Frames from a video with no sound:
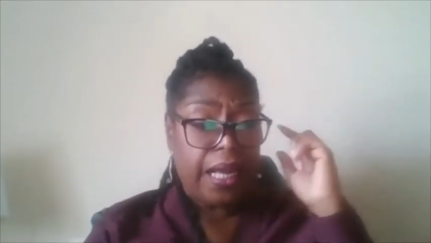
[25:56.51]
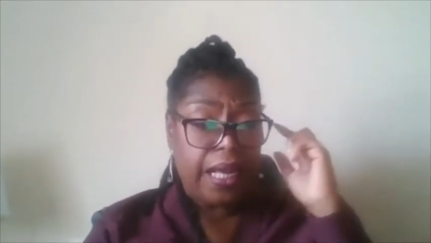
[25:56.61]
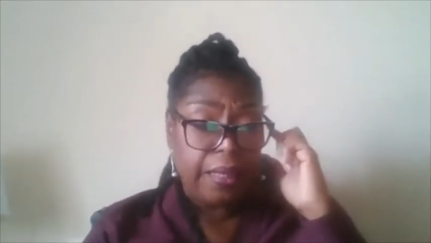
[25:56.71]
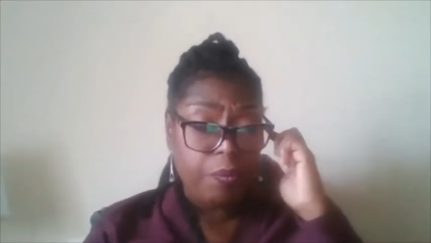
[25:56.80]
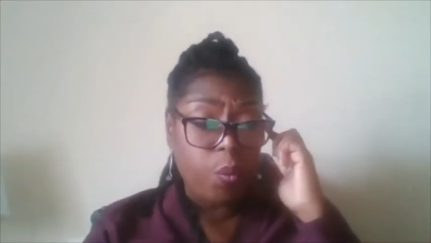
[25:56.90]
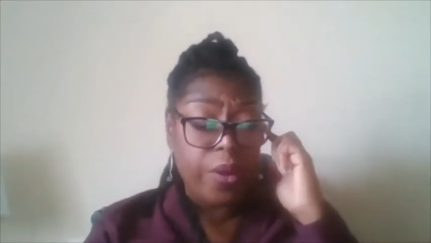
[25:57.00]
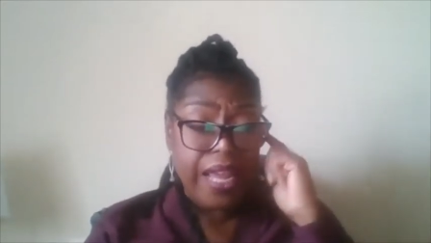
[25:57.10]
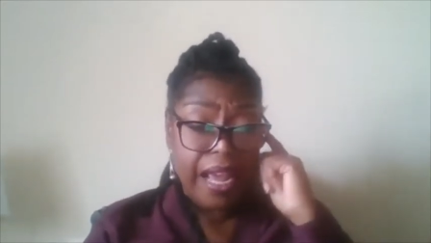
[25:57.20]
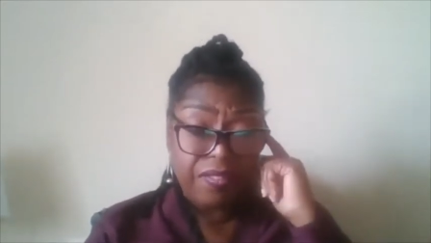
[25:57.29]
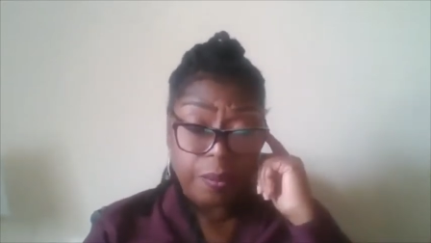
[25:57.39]
Um, we
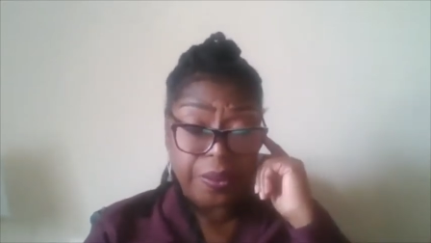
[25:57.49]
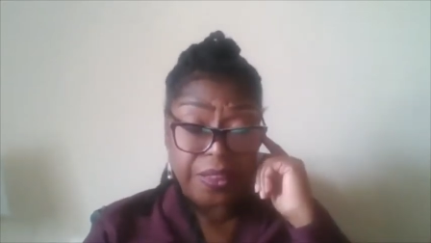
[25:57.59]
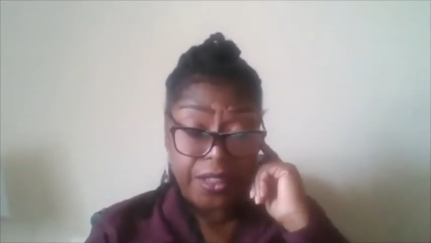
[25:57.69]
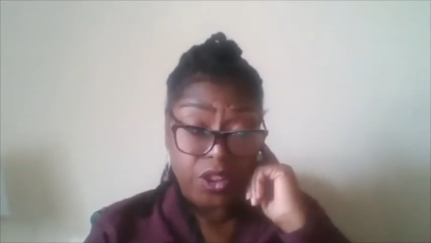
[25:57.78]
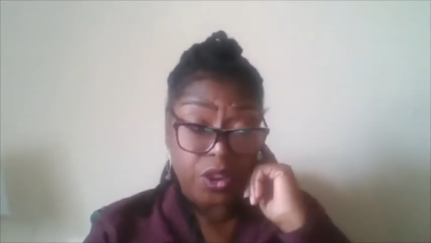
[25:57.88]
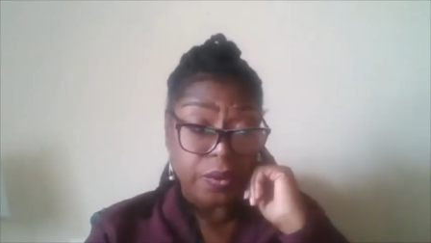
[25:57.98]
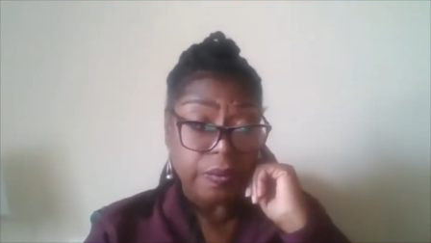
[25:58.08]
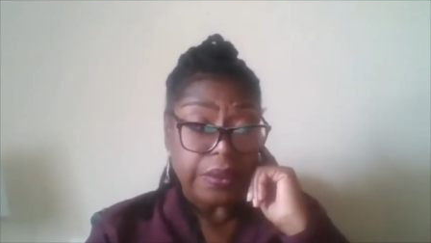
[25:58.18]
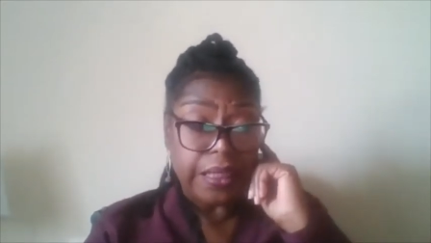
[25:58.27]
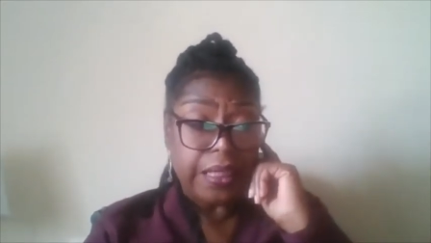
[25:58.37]
have the potential,
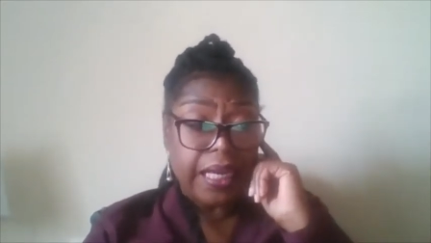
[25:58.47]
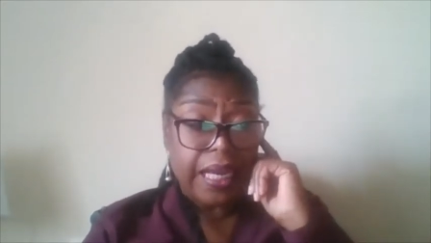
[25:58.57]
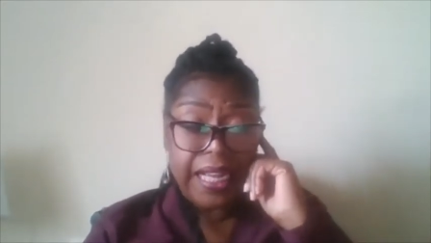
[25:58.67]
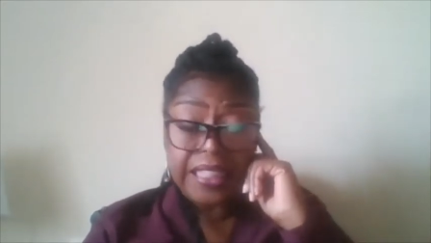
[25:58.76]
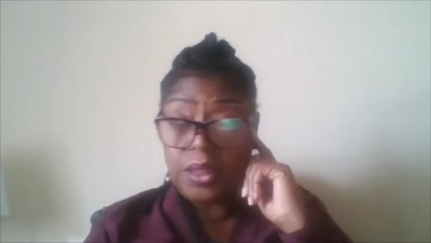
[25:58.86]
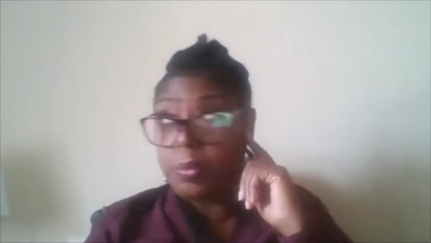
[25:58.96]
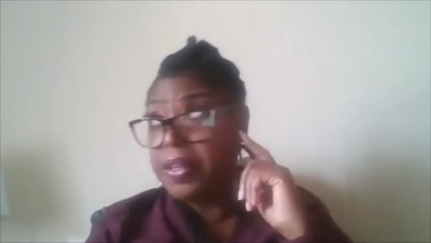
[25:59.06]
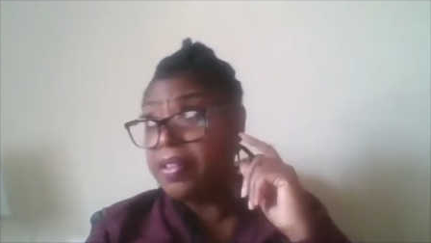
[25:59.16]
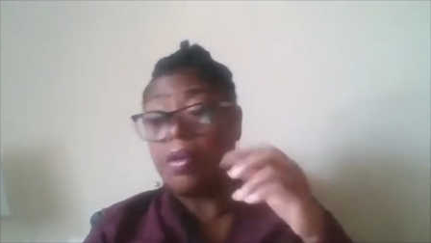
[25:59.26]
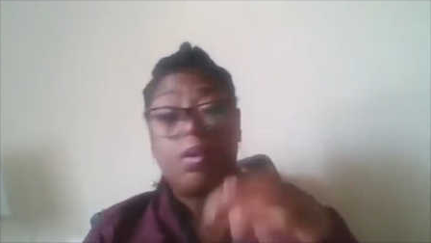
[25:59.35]
and
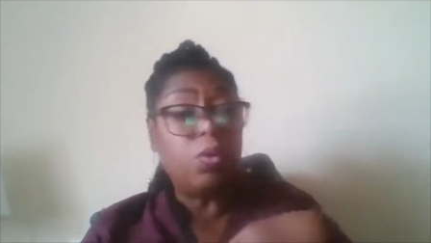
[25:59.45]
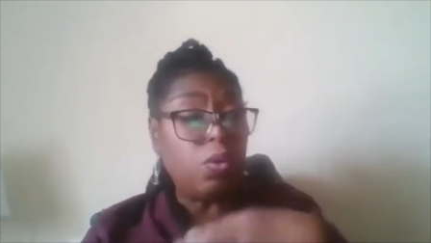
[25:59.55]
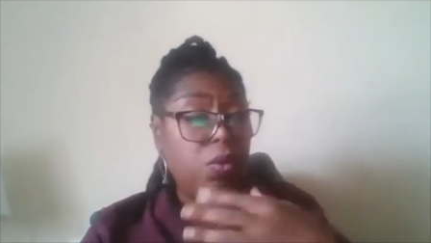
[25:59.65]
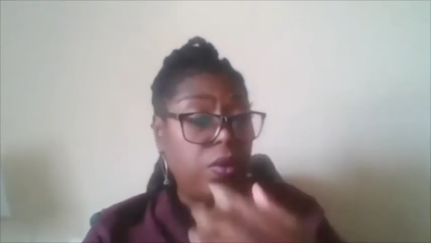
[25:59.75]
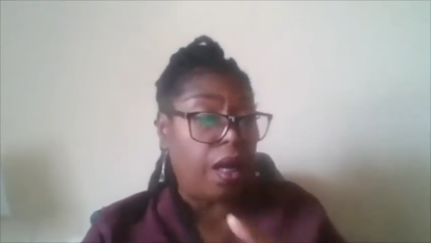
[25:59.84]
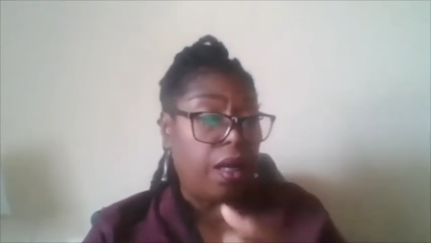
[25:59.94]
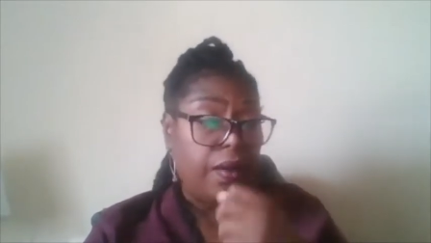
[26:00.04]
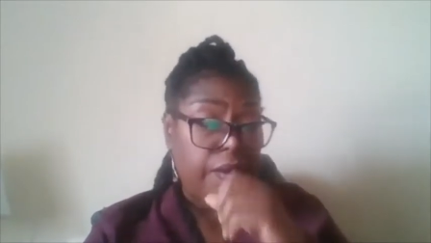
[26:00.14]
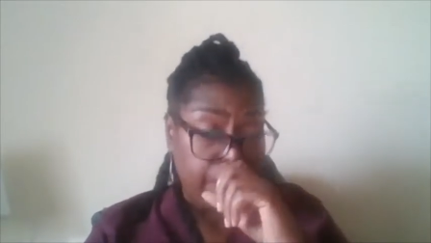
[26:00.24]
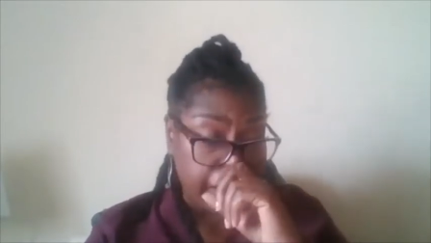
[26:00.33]
with all
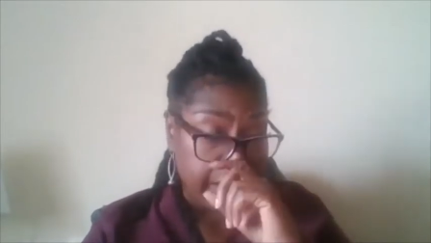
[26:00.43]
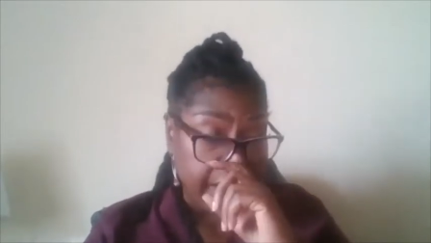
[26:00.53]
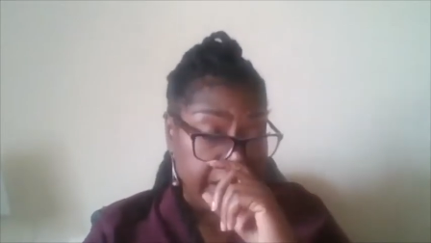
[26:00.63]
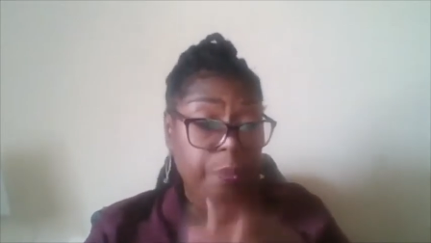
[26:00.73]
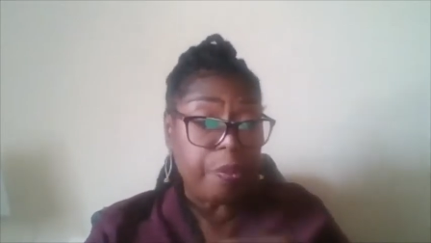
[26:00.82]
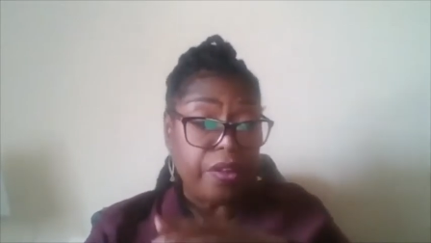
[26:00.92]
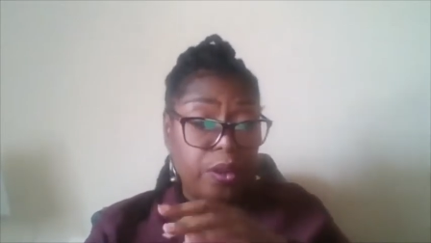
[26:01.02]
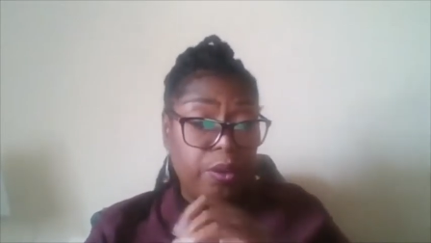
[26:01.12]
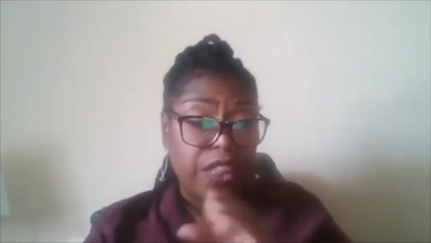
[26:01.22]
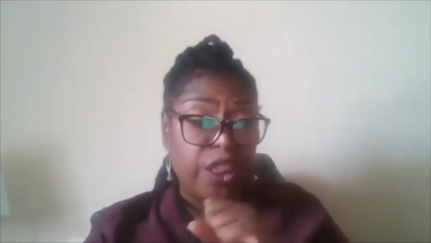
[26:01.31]
our uh, experience,
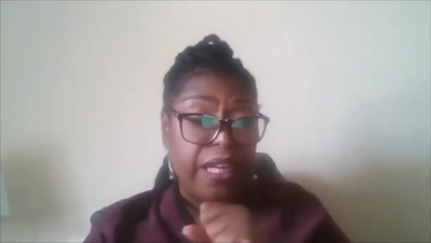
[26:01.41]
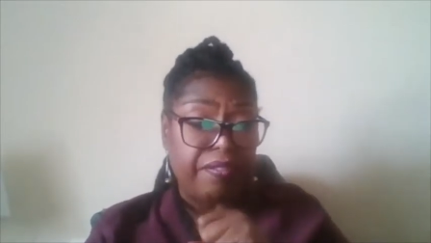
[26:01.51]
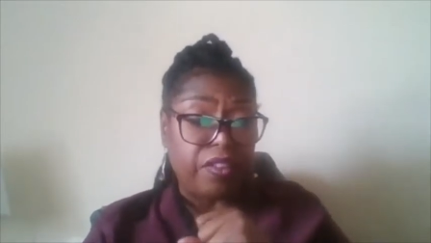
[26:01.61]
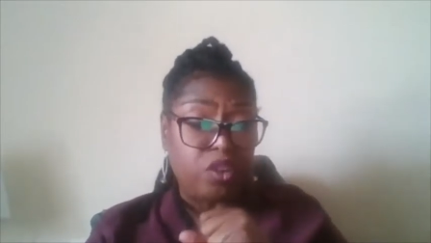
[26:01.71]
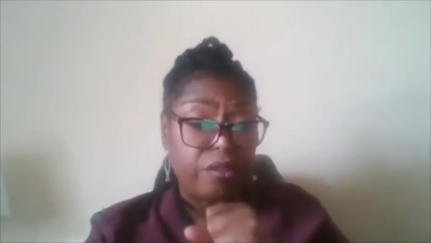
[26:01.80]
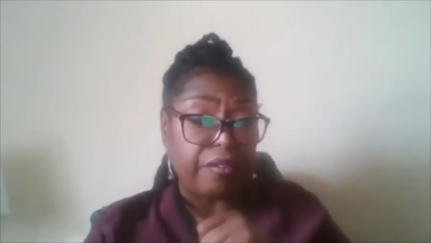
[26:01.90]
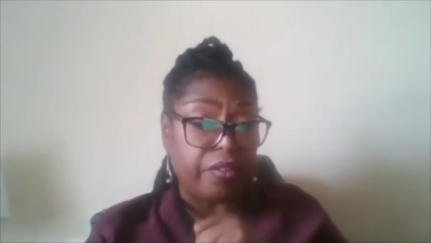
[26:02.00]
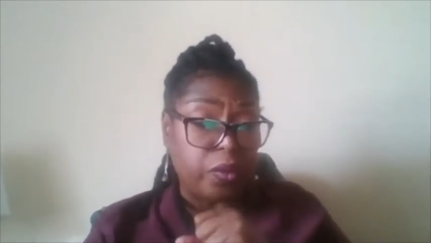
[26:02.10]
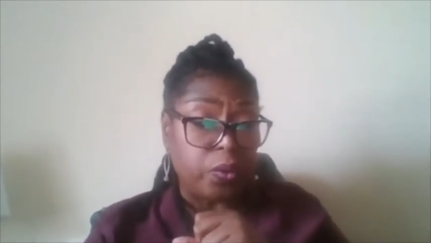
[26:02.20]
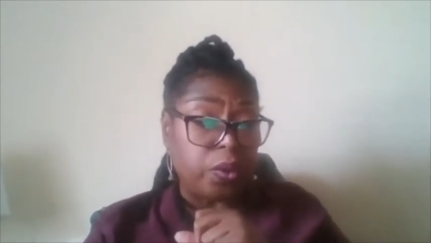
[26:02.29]
we actually have the track
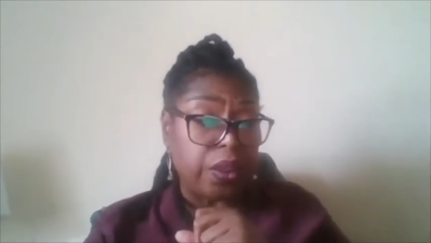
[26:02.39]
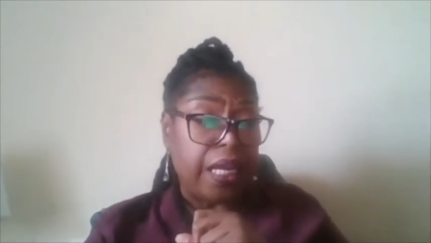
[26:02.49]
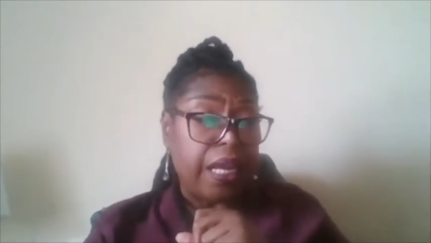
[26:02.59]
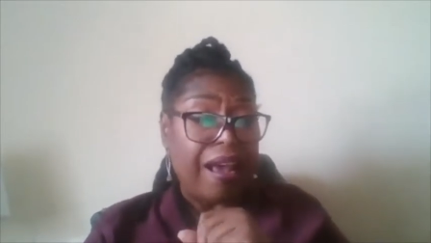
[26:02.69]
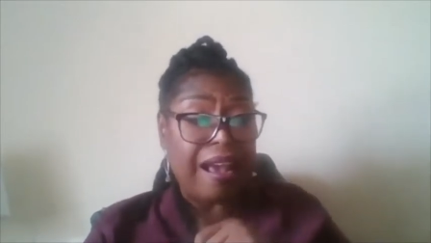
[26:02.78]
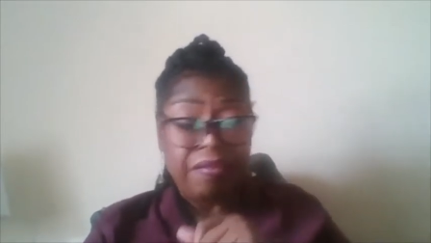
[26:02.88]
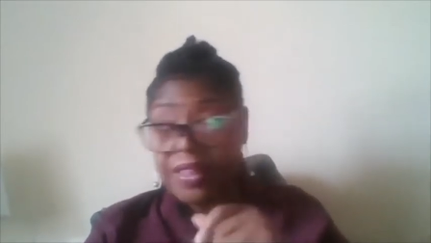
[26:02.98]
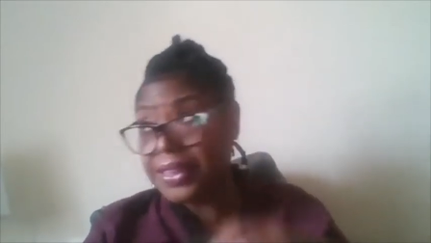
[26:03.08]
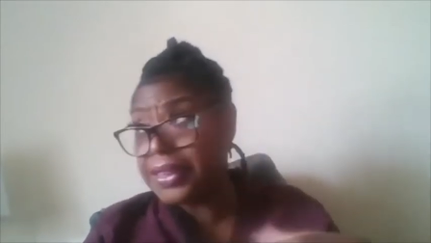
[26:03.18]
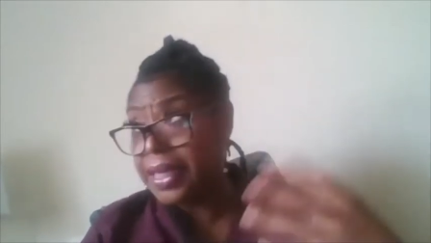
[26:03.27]
record and the
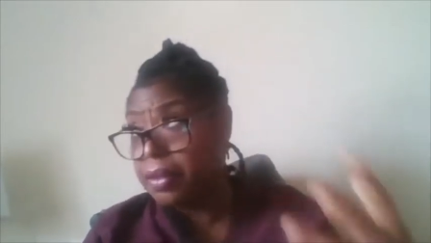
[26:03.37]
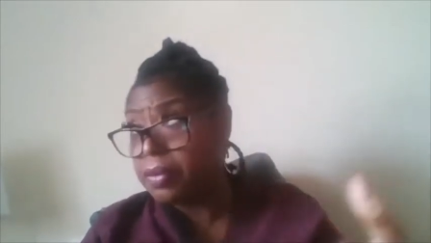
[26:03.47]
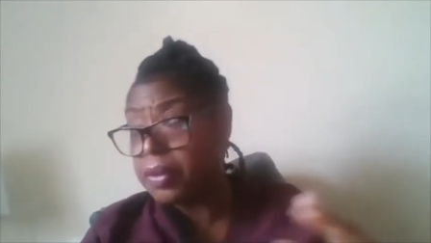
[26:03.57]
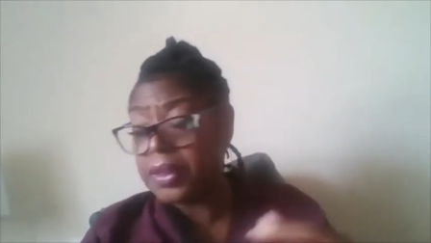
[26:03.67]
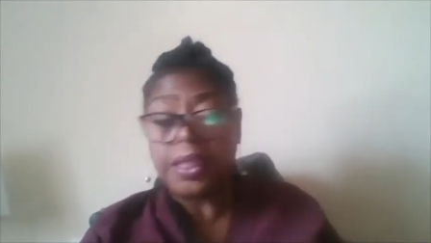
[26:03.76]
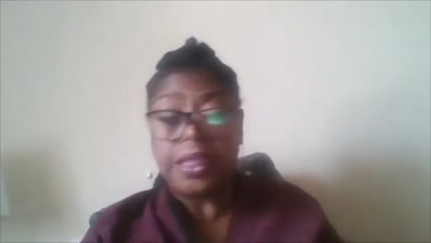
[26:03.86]
skills